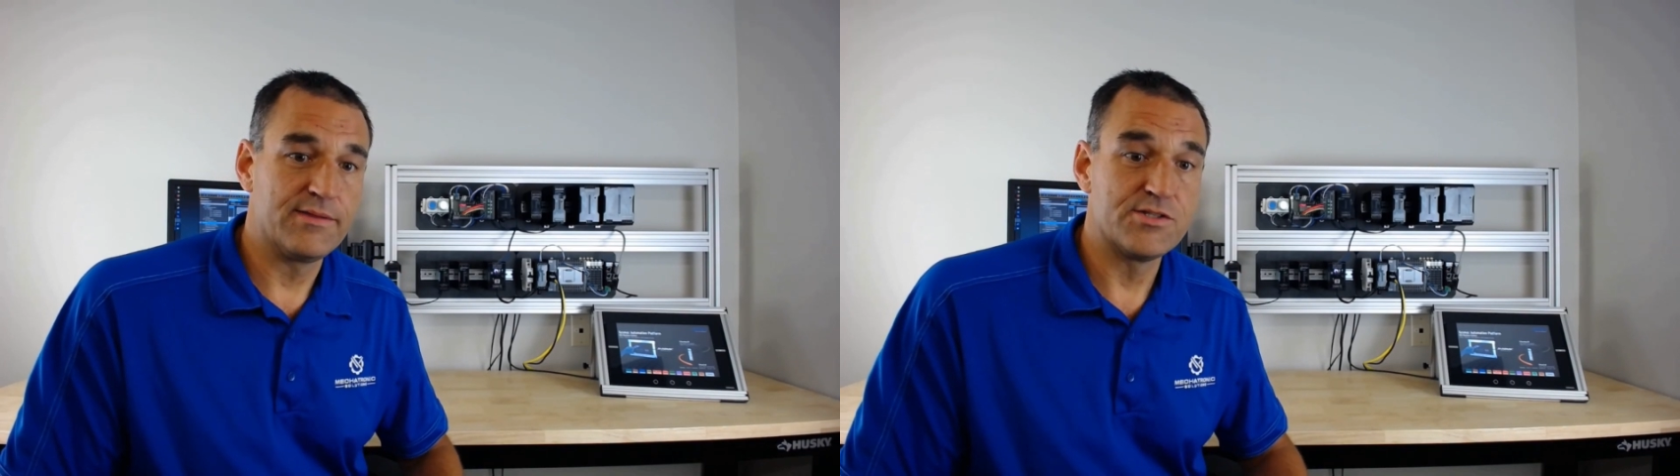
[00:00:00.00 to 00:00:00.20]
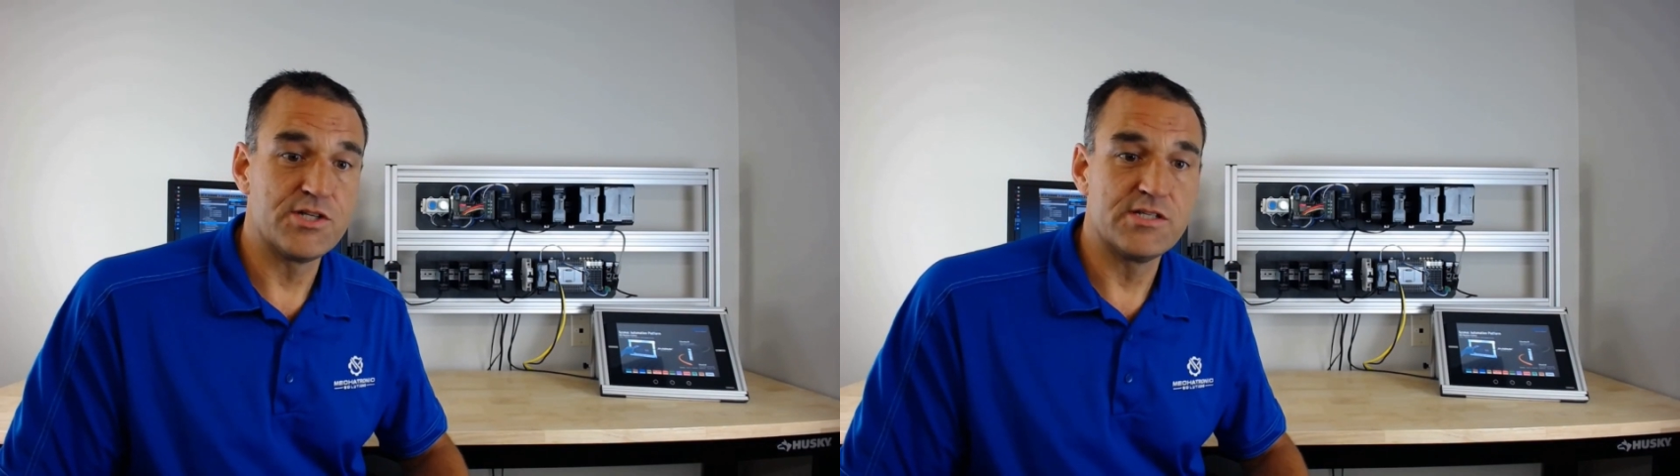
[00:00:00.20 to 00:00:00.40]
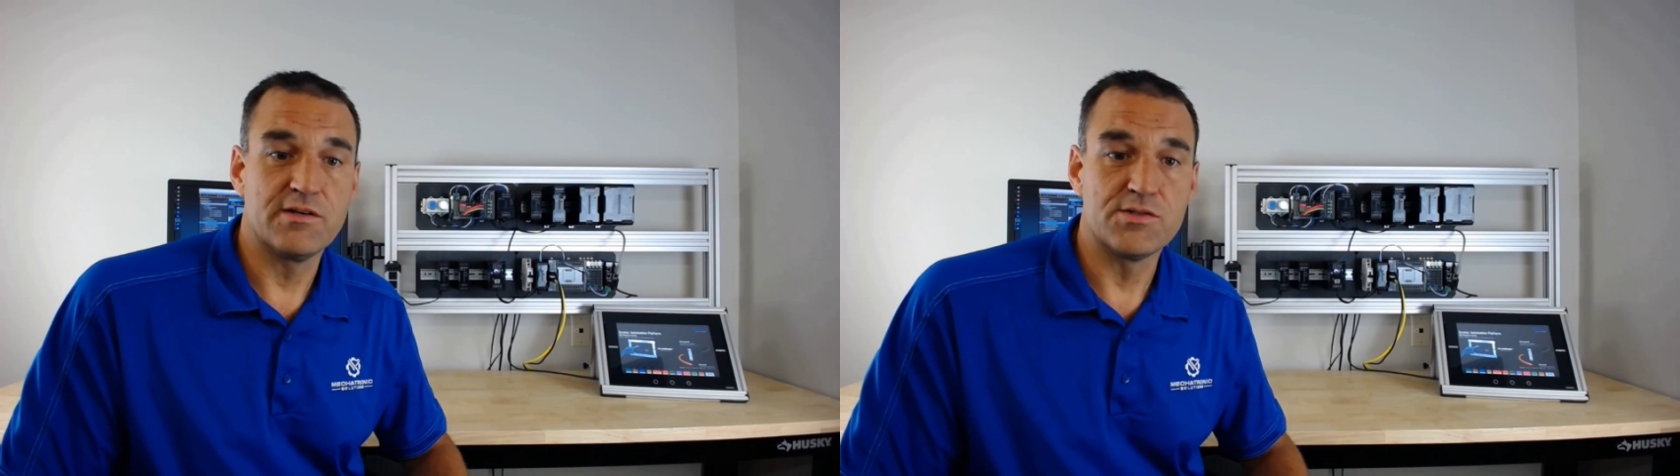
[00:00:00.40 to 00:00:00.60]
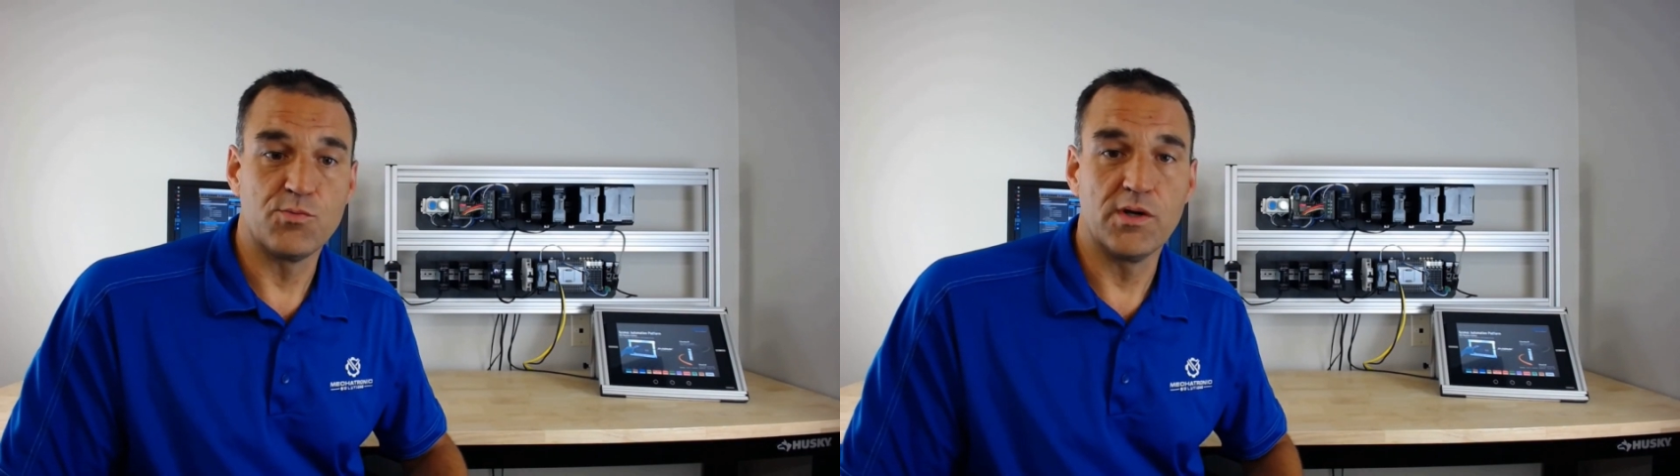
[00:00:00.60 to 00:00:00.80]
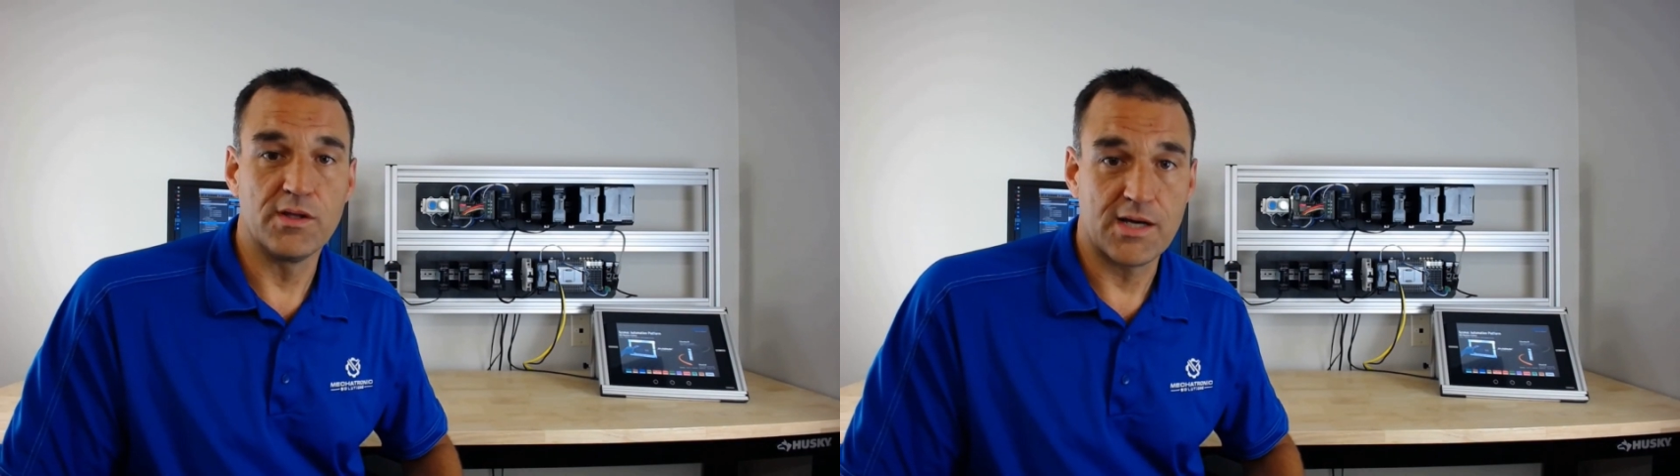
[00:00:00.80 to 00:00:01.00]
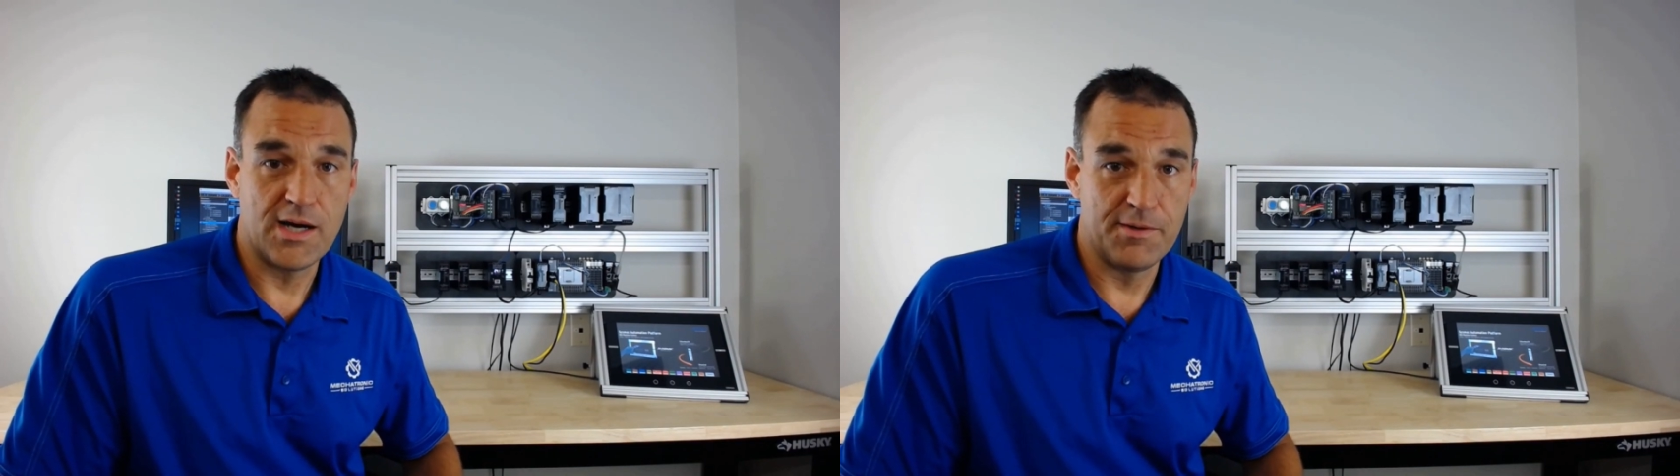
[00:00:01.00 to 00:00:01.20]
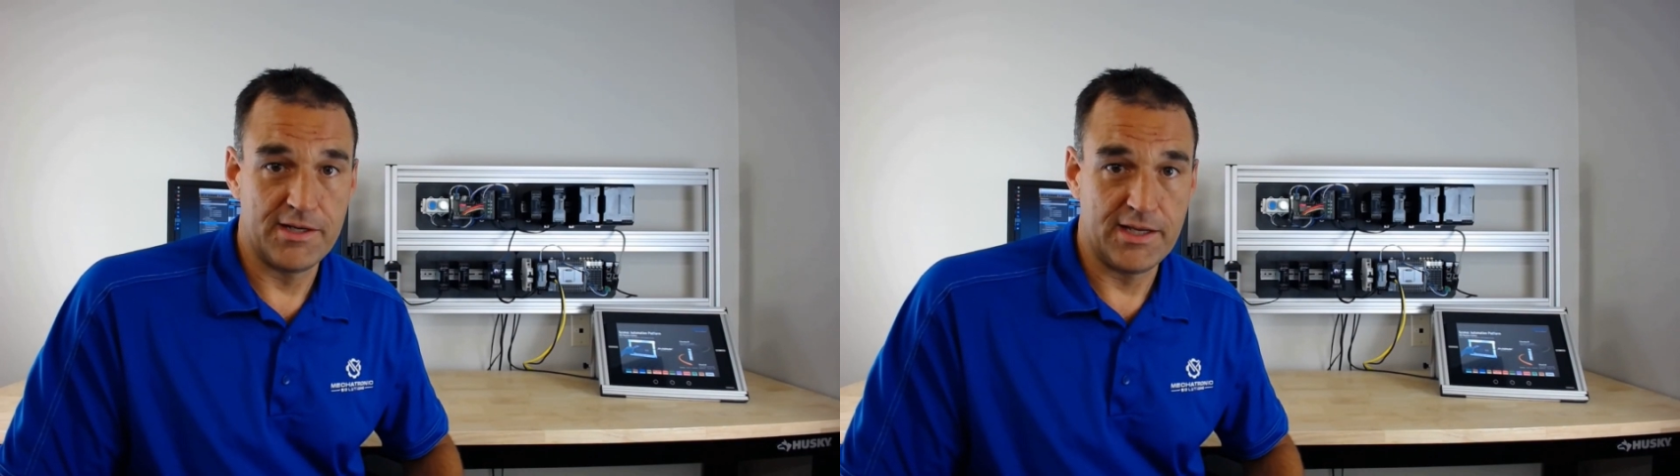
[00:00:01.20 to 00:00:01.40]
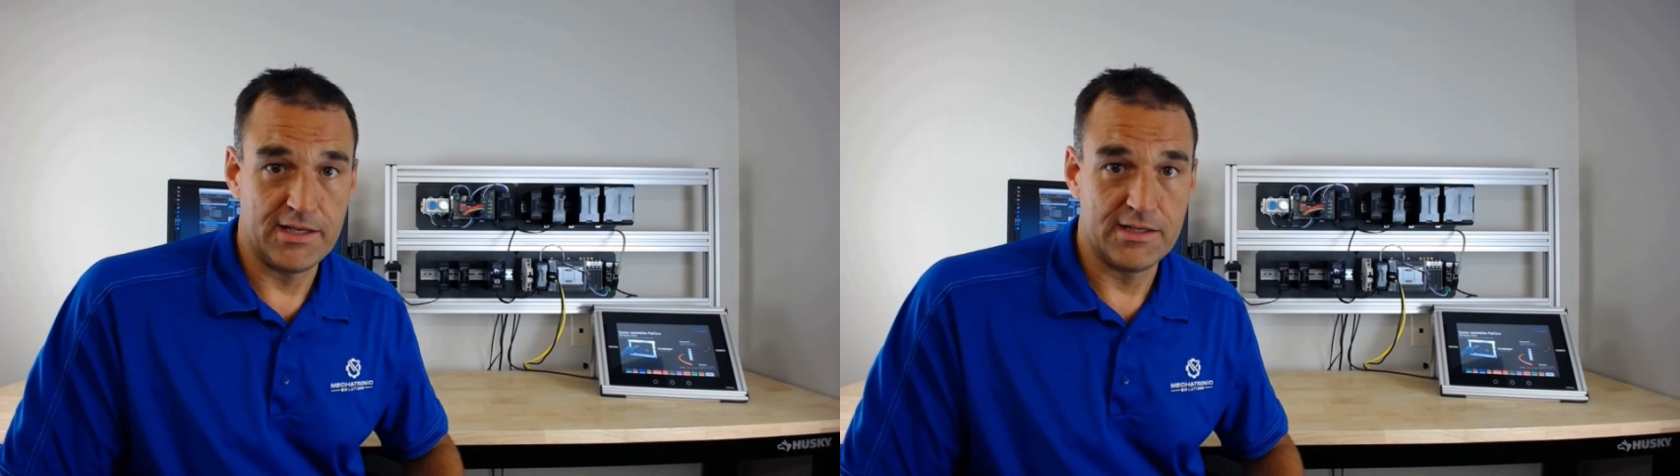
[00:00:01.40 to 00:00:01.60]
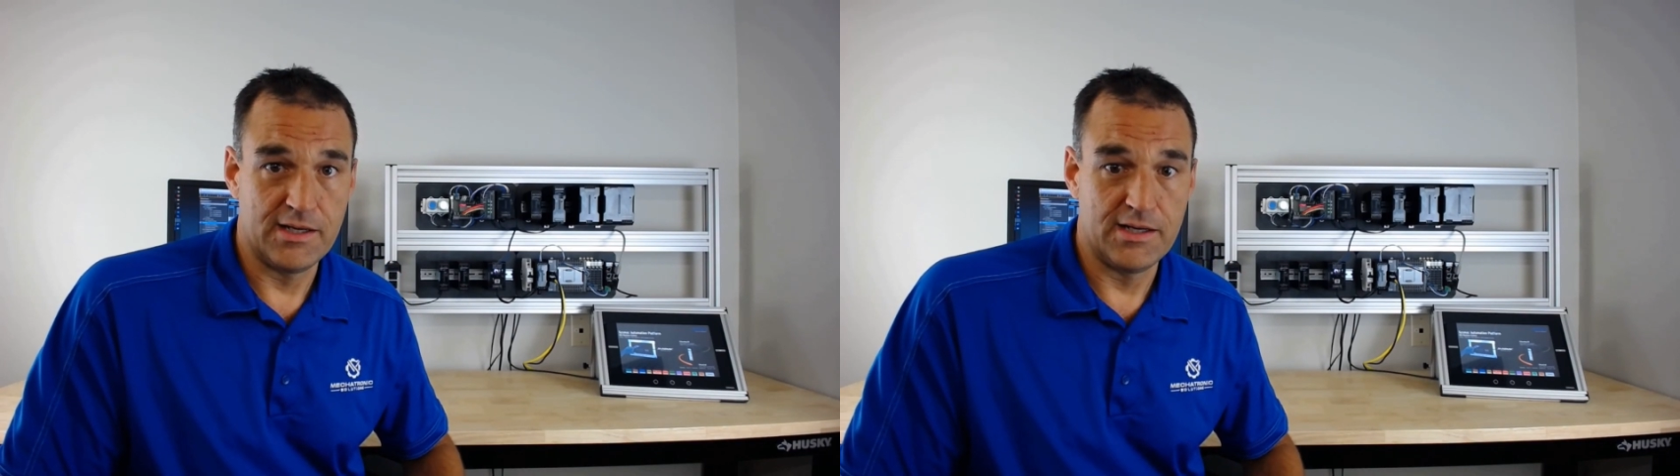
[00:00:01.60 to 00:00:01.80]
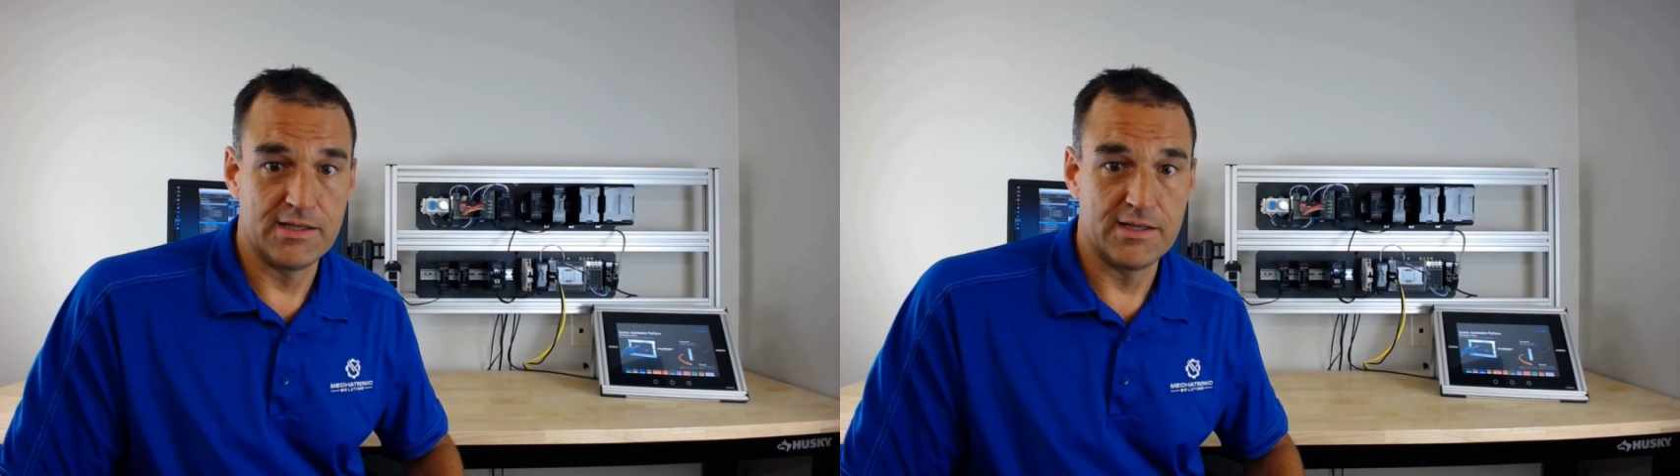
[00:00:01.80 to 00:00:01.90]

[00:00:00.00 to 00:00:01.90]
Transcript: the G series will accommodate